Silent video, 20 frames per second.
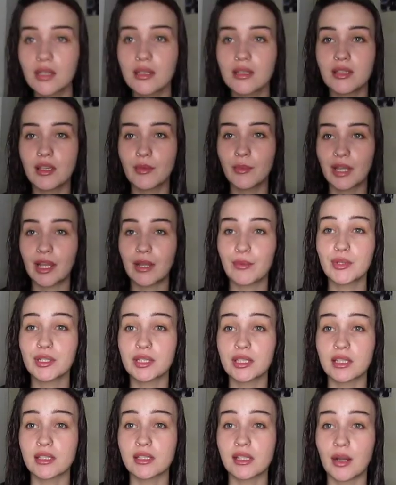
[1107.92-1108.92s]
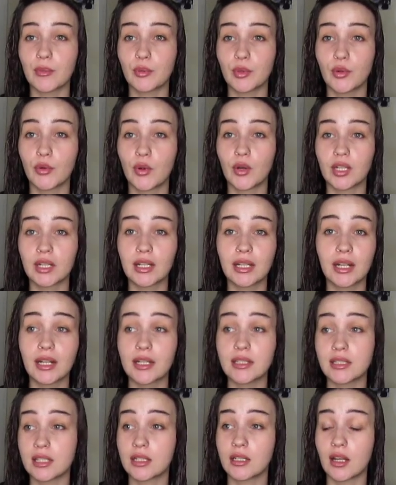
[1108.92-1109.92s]
my camera did stop recording and I
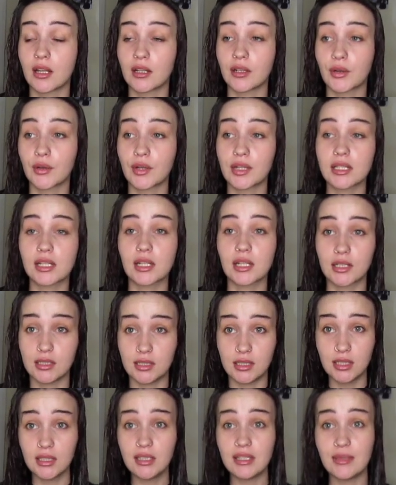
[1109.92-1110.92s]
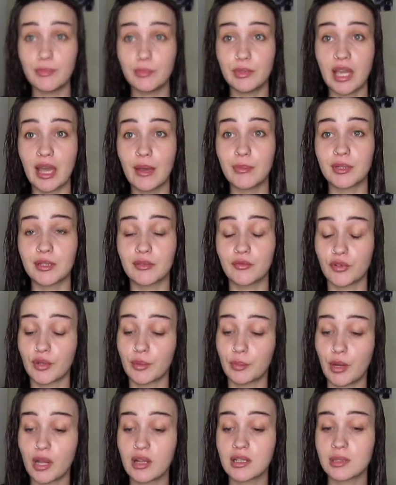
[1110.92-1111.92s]
did not notice, and I did keep yapping for
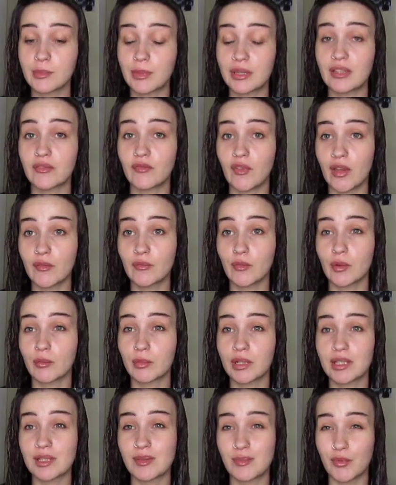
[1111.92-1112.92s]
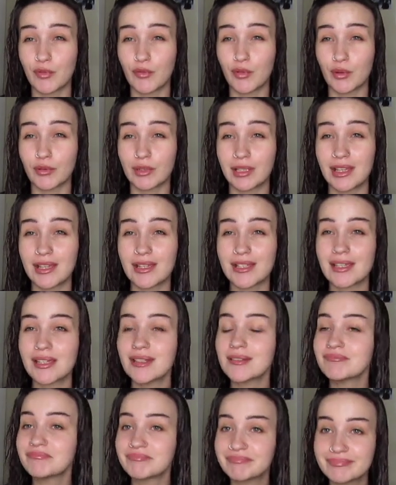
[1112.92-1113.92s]
approximately 5 more minutes before
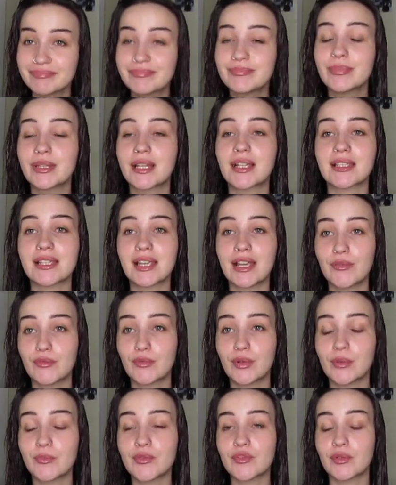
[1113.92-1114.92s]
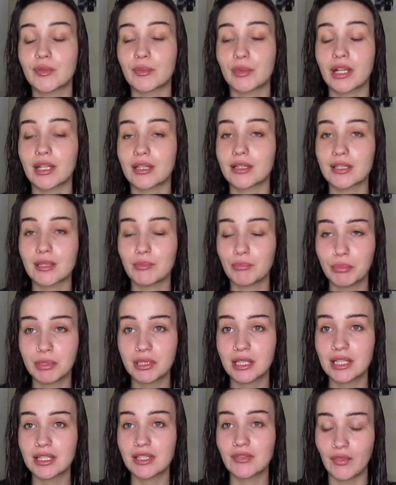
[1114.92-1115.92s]
realizing, because I have worms for brains, but
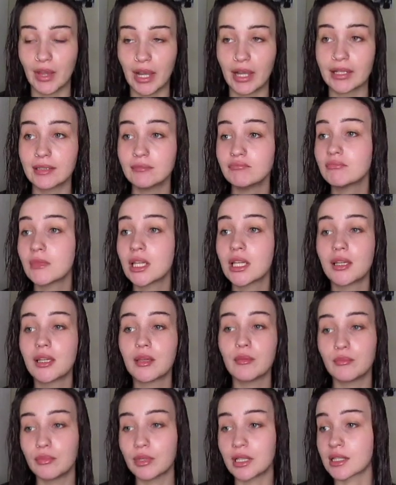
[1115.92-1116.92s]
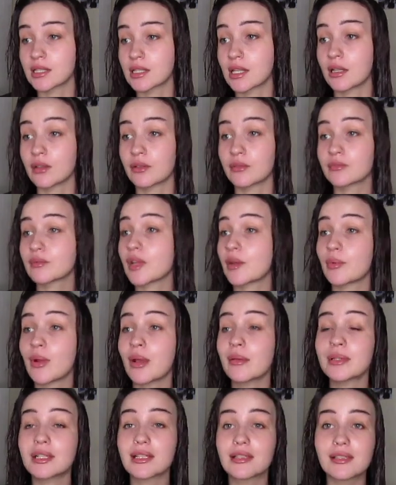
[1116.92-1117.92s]
that's fine. Because I
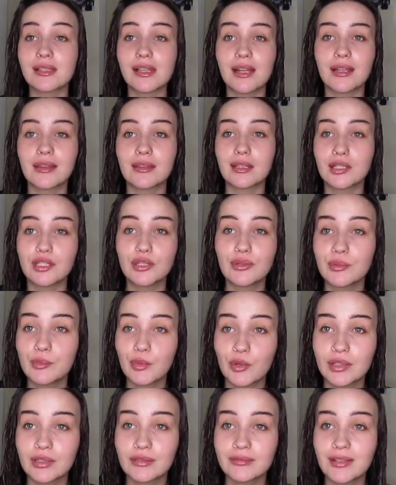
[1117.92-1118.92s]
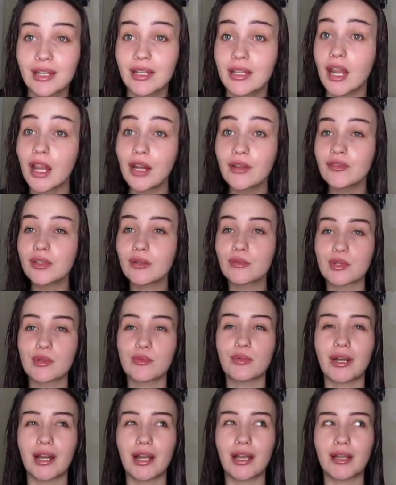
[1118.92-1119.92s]
probably didn't say anything too important, and none of it was
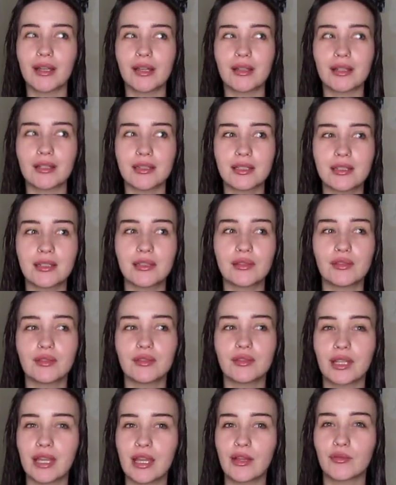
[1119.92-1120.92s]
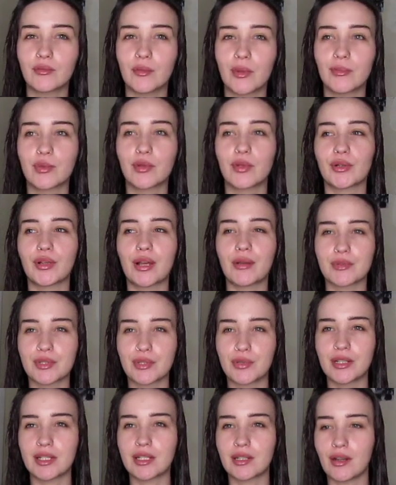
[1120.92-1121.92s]
what I still can't remember I was
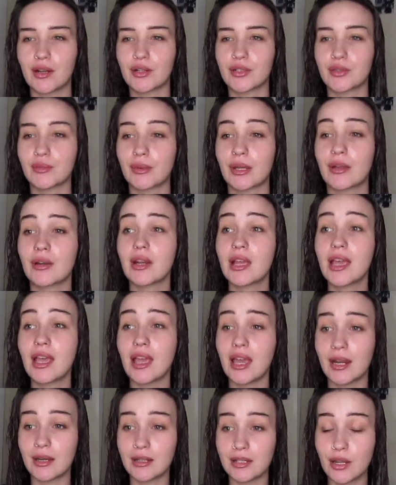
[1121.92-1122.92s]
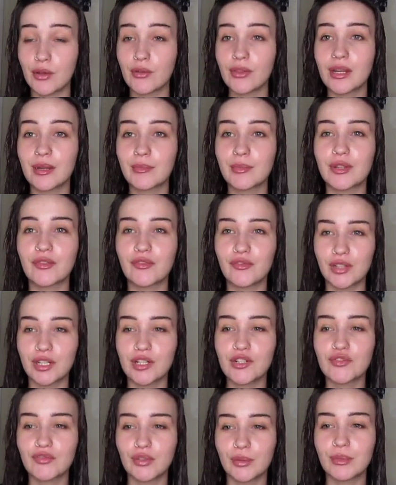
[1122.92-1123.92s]
going to talk to you about. And I know that I'm going to
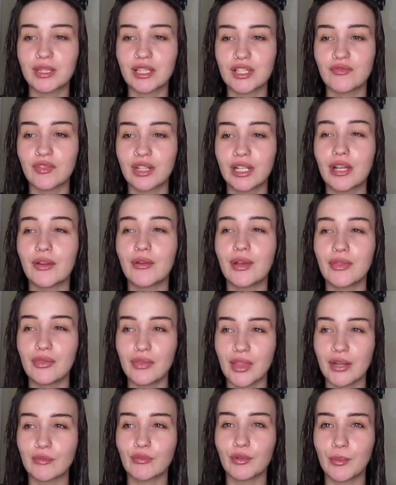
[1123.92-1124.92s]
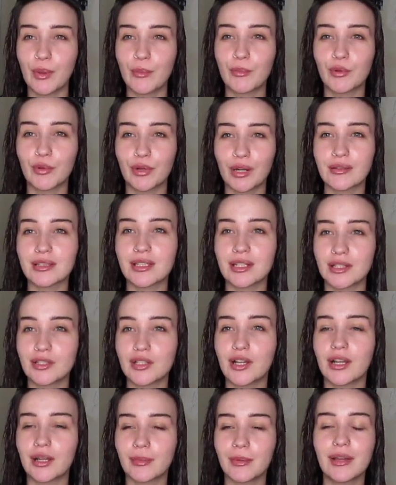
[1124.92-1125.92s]
finish filming this video and then remember what I was going to
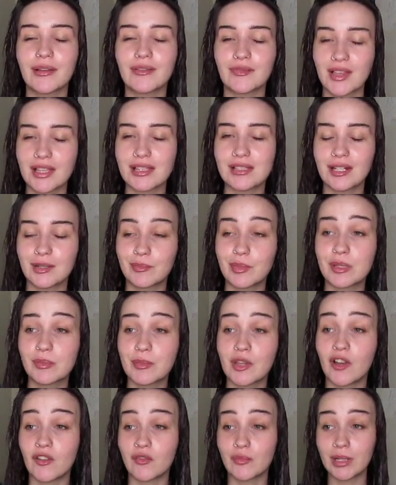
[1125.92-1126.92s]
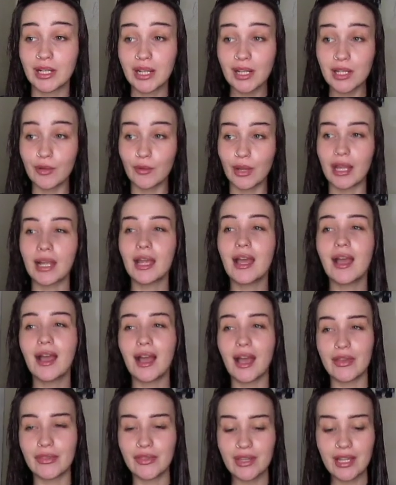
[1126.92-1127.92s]
talk about, and that's going to piss me off. But anyway,
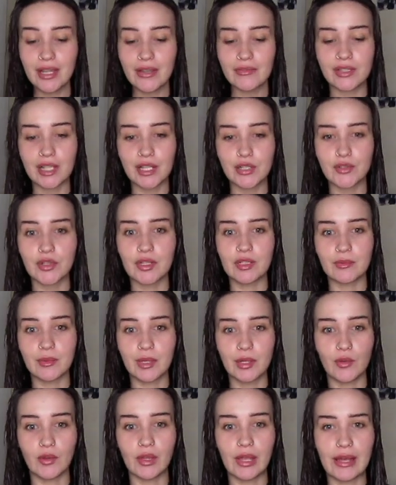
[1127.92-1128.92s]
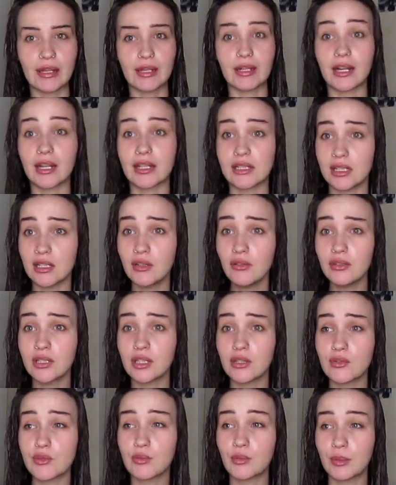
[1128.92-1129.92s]
I think I've saturated my whole head, and I did only
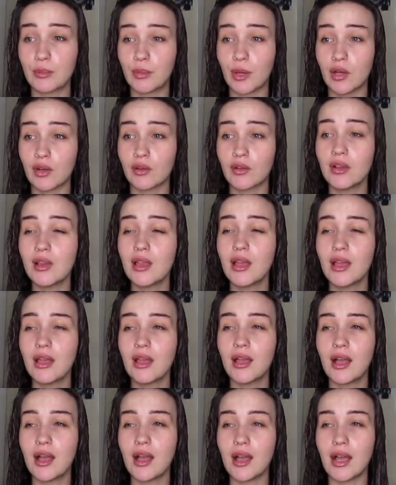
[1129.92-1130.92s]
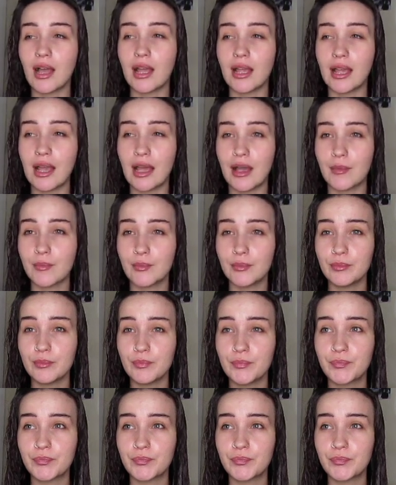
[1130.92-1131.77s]
use 1 bottle. I am